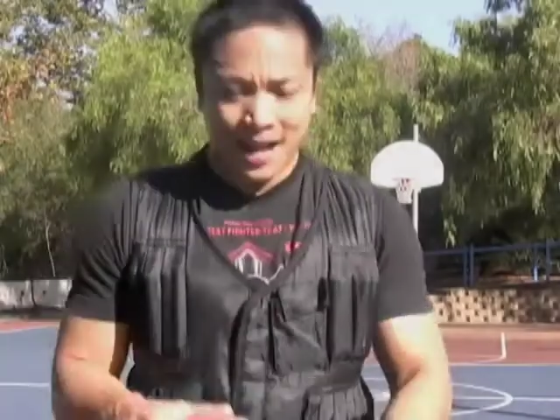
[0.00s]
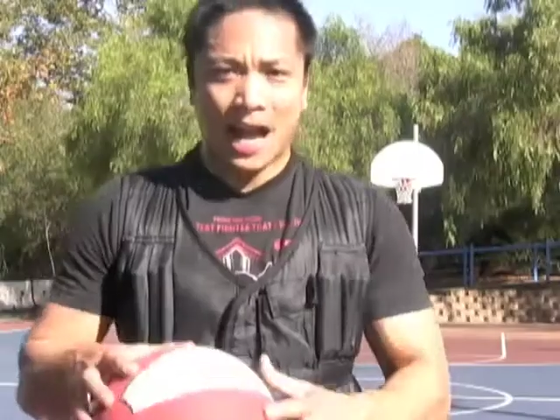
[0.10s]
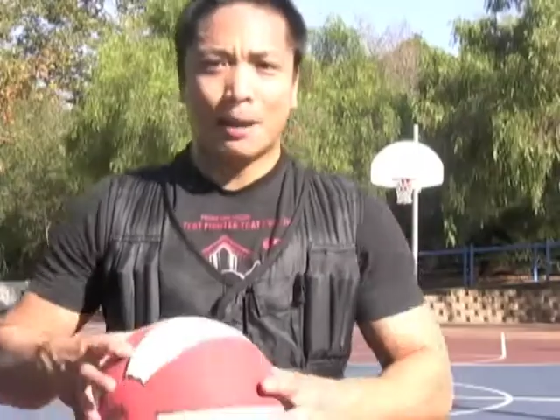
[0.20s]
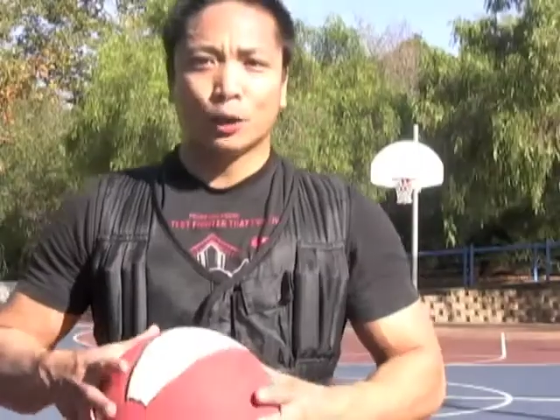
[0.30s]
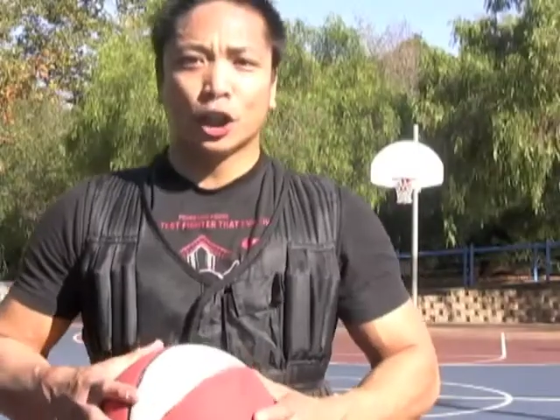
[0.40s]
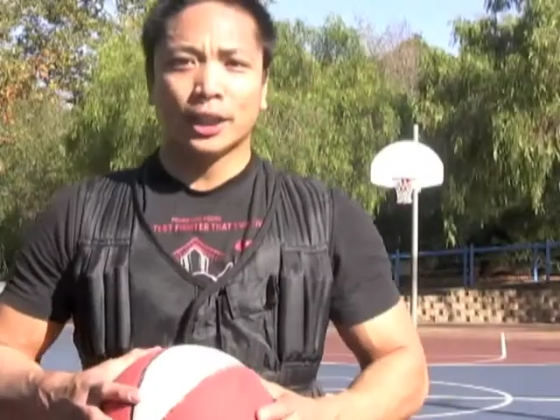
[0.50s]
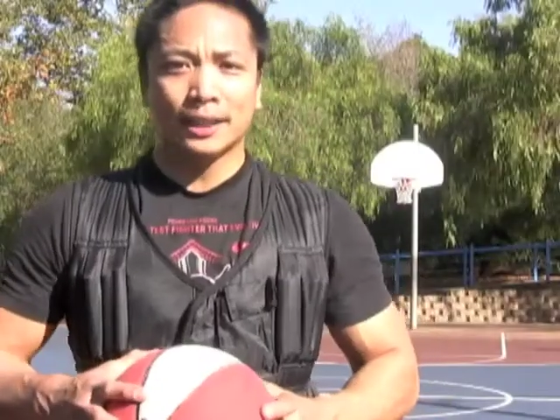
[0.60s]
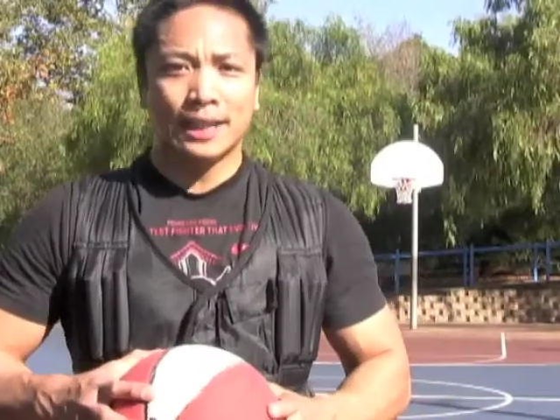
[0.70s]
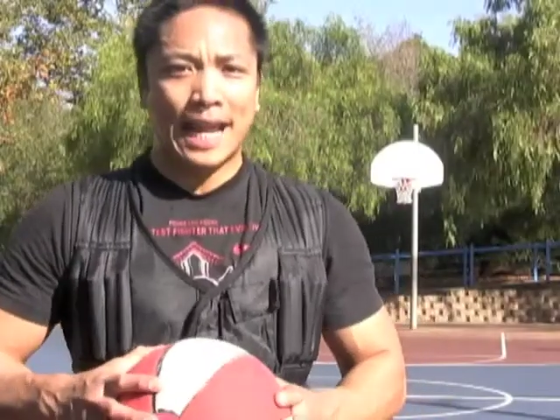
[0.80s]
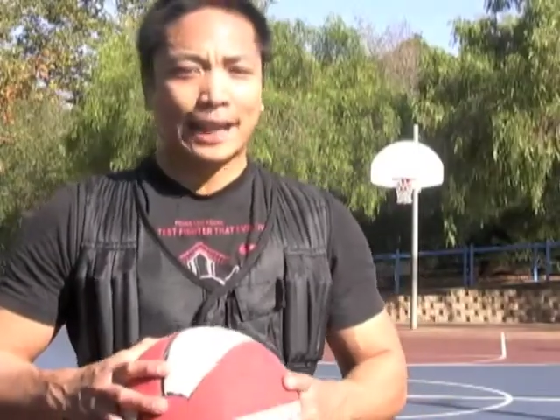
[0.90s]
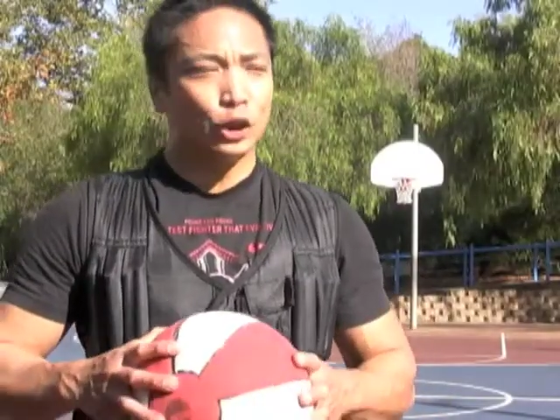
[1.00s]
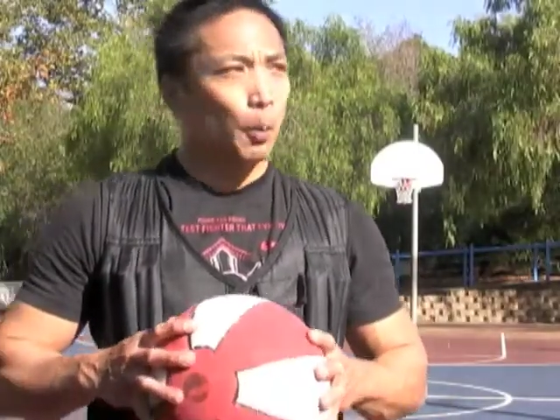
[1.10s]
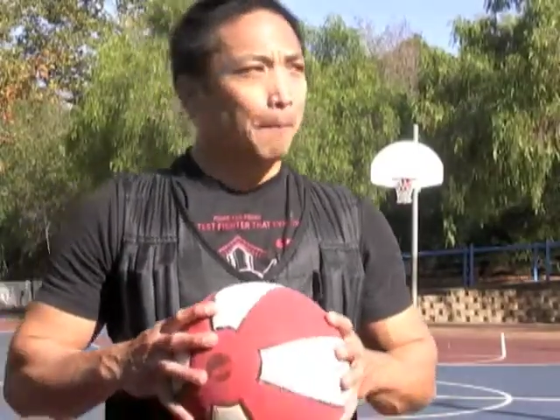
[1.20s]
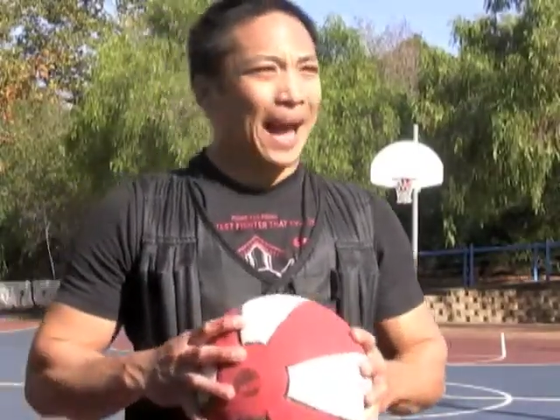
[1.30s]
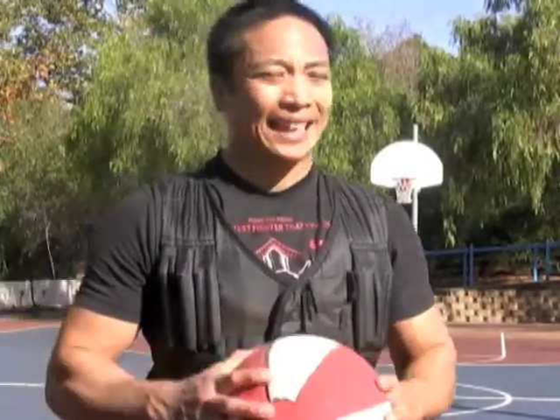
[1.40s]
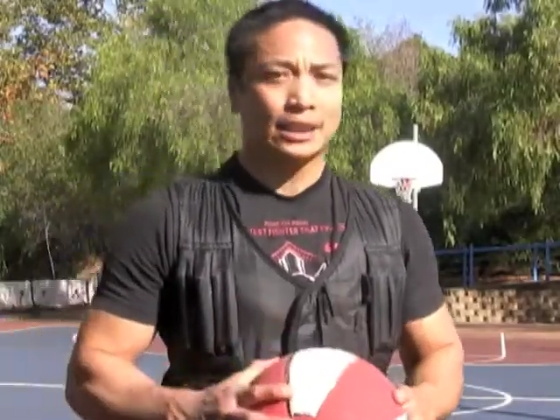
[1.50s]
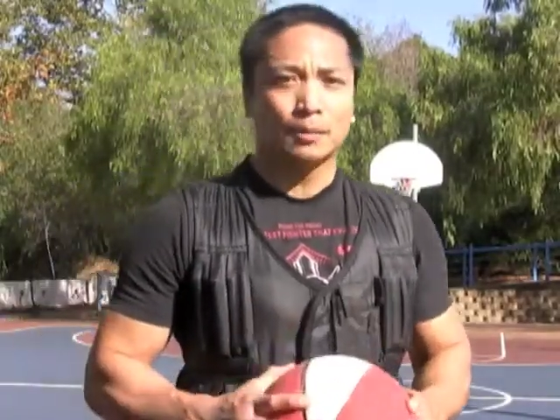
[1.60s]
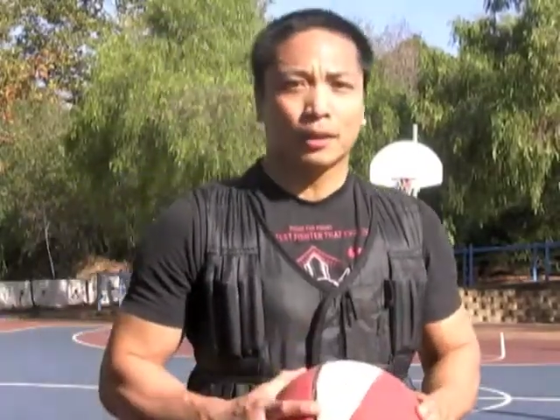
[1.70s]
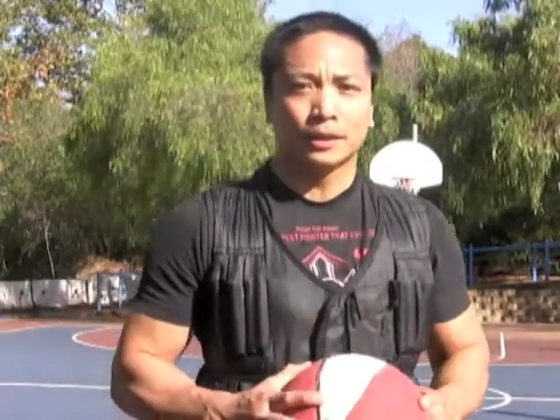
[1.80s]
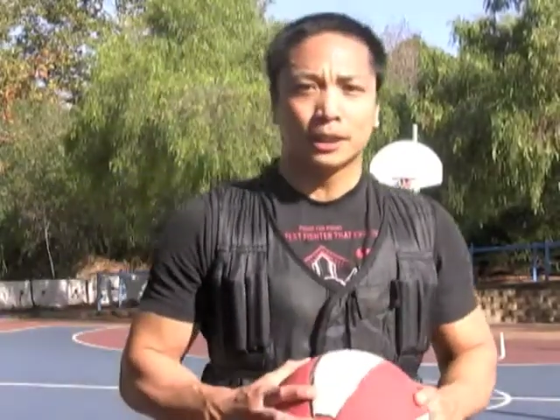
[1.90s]
I'm Ernan, and your
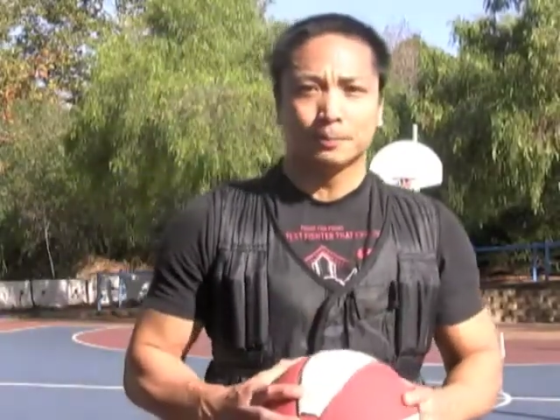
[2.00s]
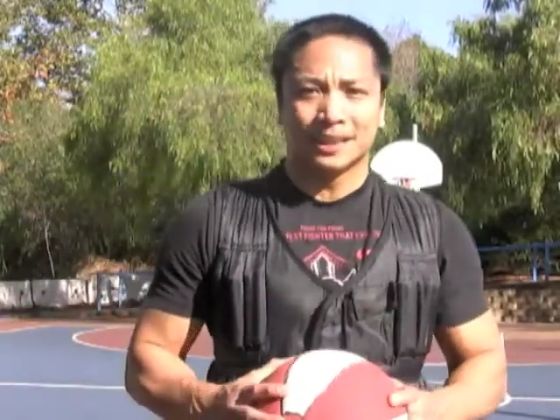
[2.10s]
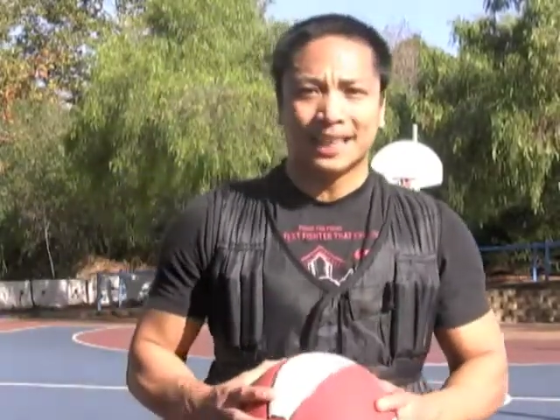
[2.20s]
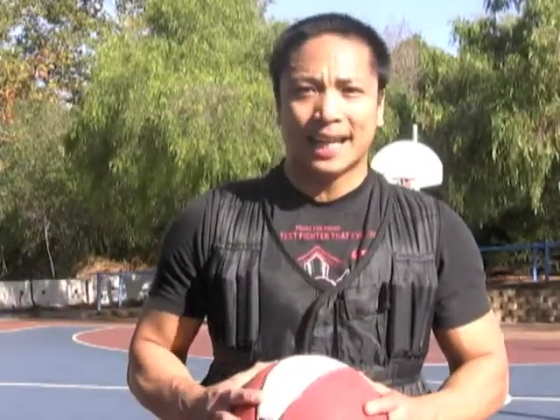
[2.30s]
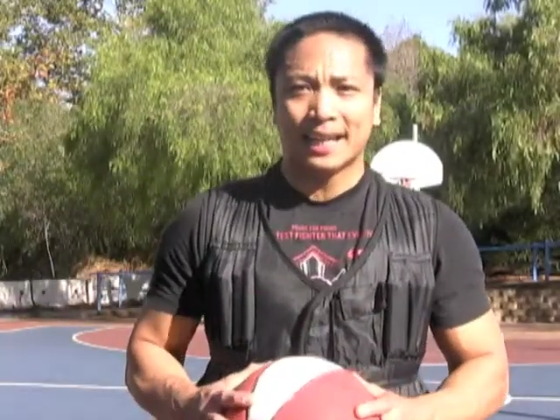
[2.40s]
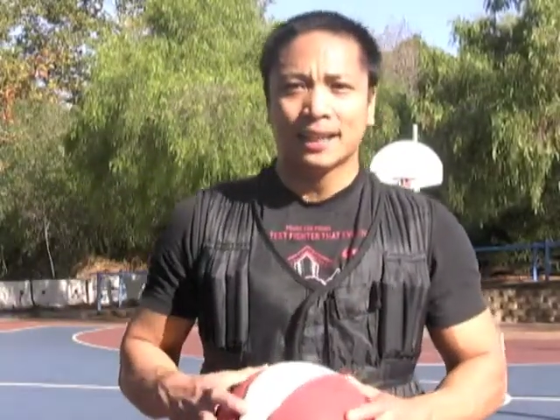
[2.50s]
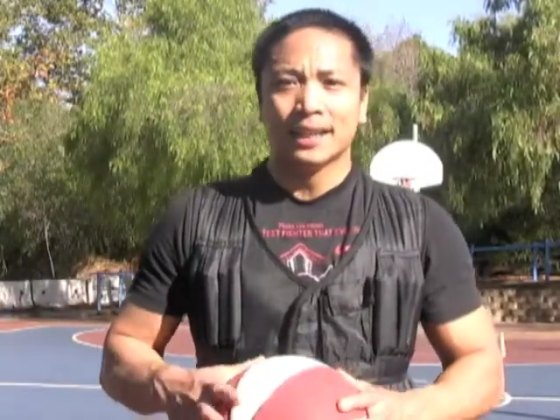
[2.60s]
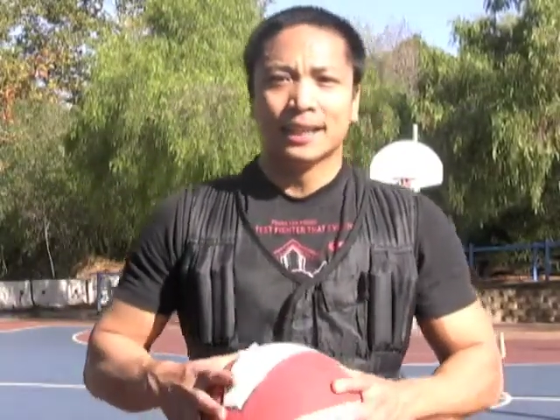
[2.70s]
basketball tip today